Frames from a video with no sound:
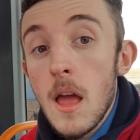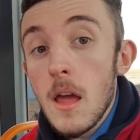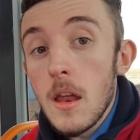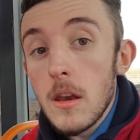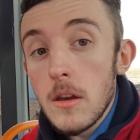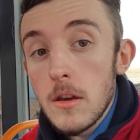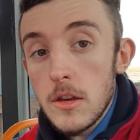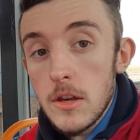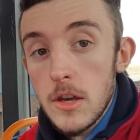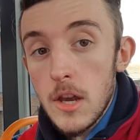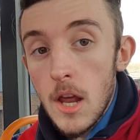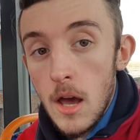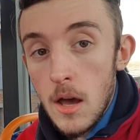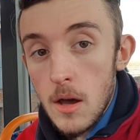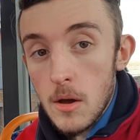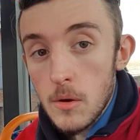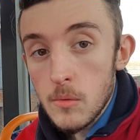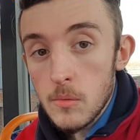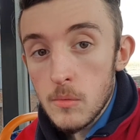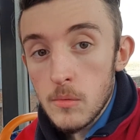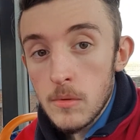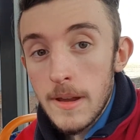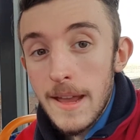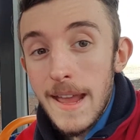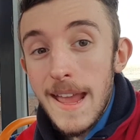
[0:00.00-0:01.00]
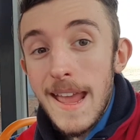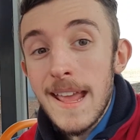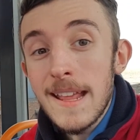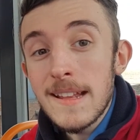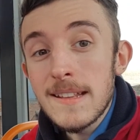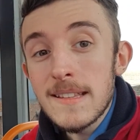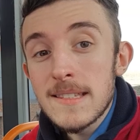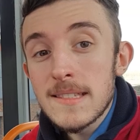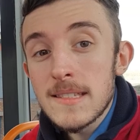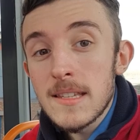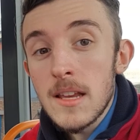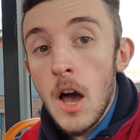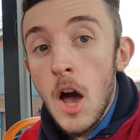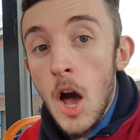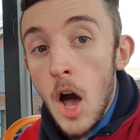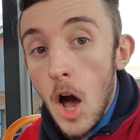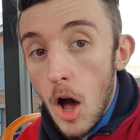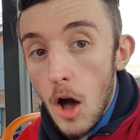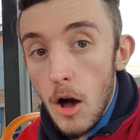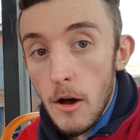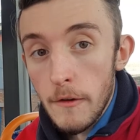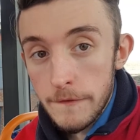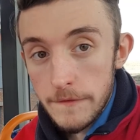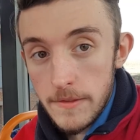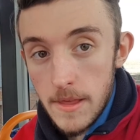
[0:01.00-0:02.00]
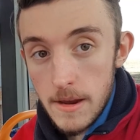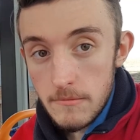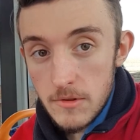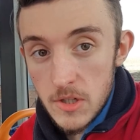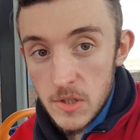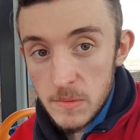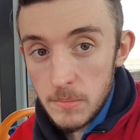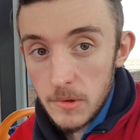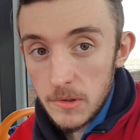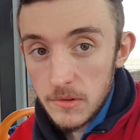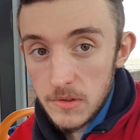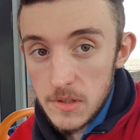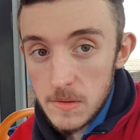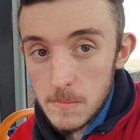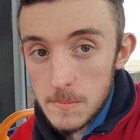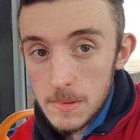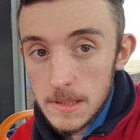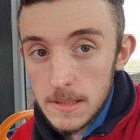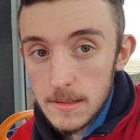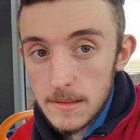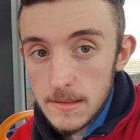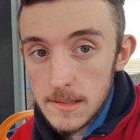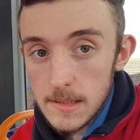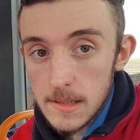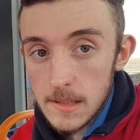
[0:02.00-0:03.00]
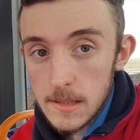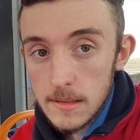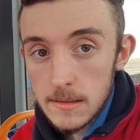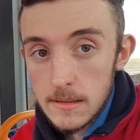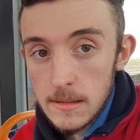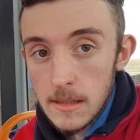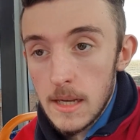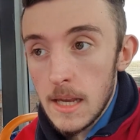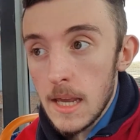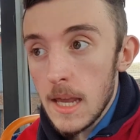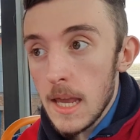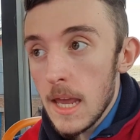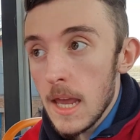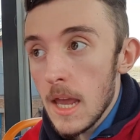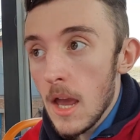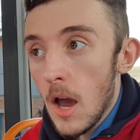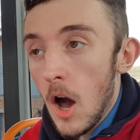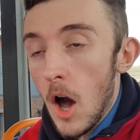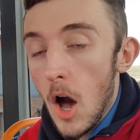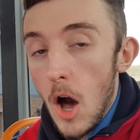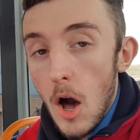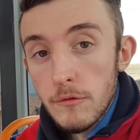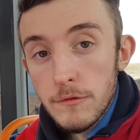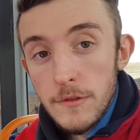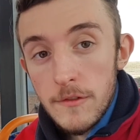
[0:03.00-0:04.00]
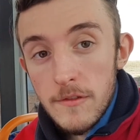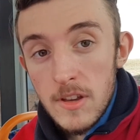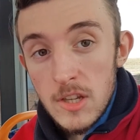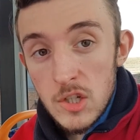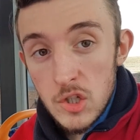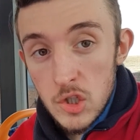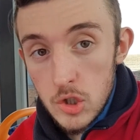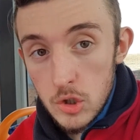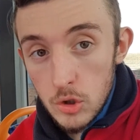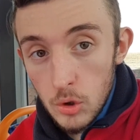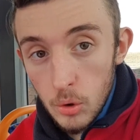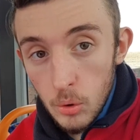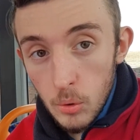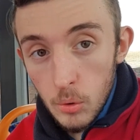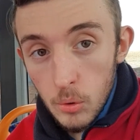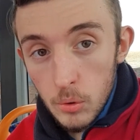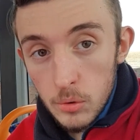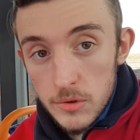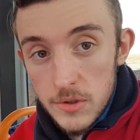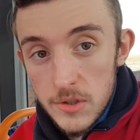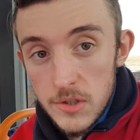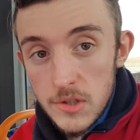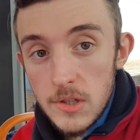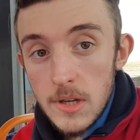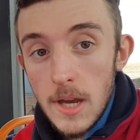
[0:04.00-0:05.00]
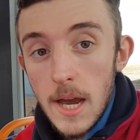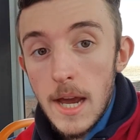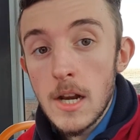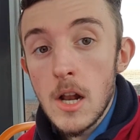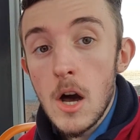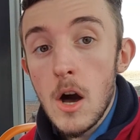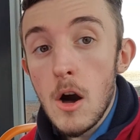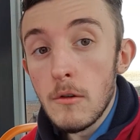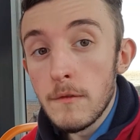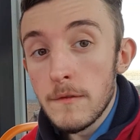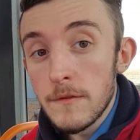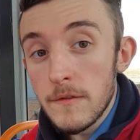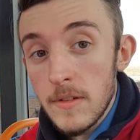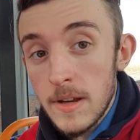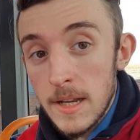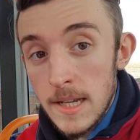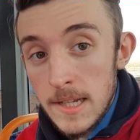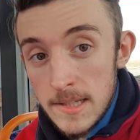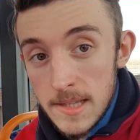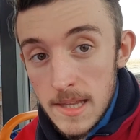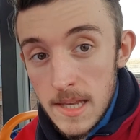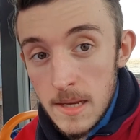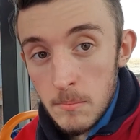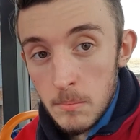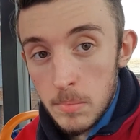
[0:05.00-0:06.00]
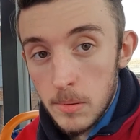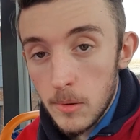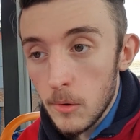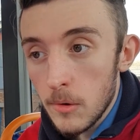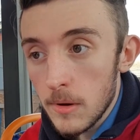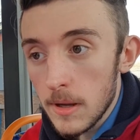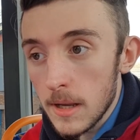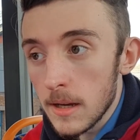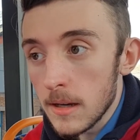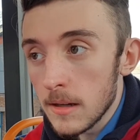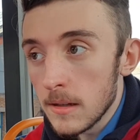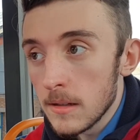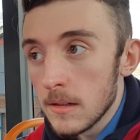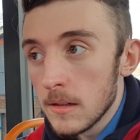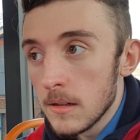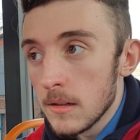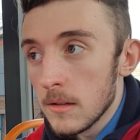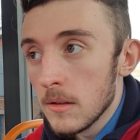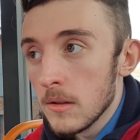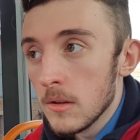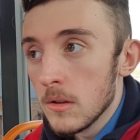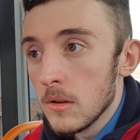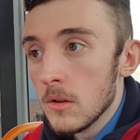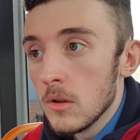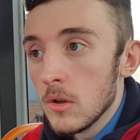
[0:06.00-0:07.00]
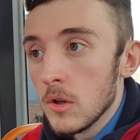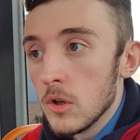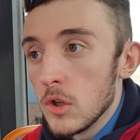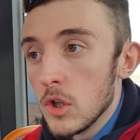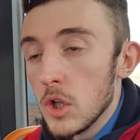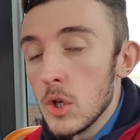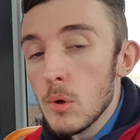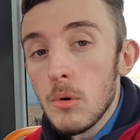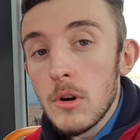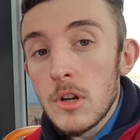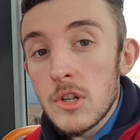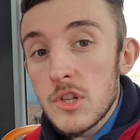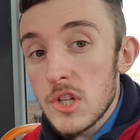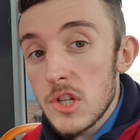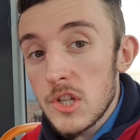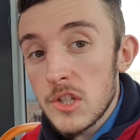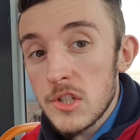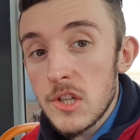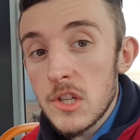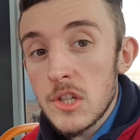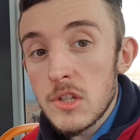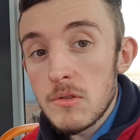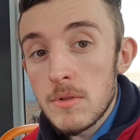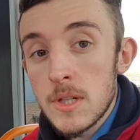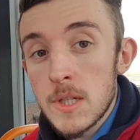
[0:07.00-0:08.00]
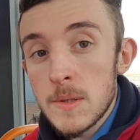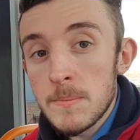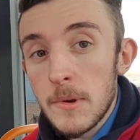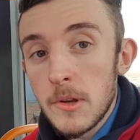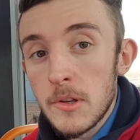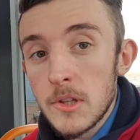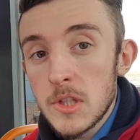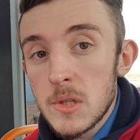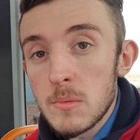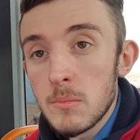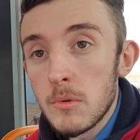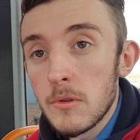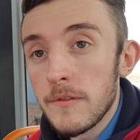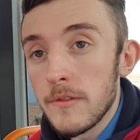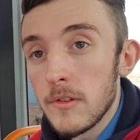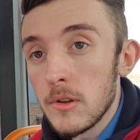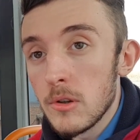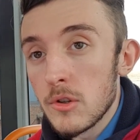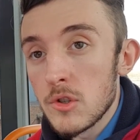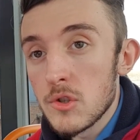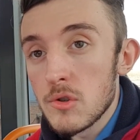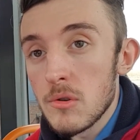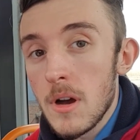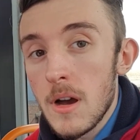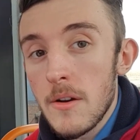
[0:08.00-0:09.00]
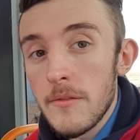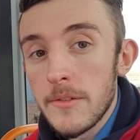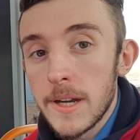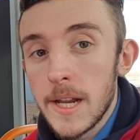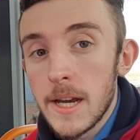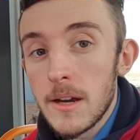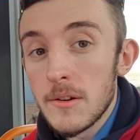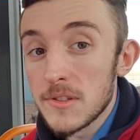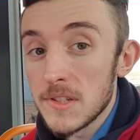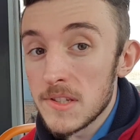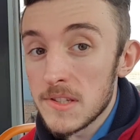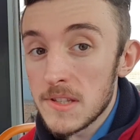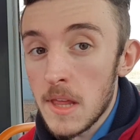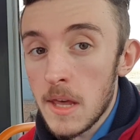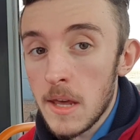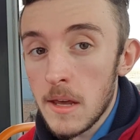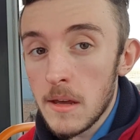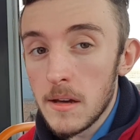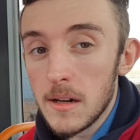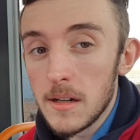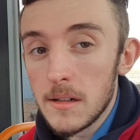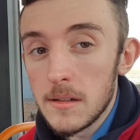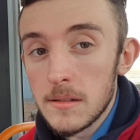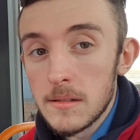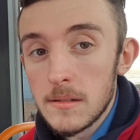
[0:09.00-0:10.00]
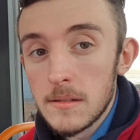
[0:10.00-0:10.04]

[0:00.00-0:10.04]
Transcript: No, it's half their responsibility. Half of it's yours, and half of it is the employer. You are just as responsible for your driving hours as they are.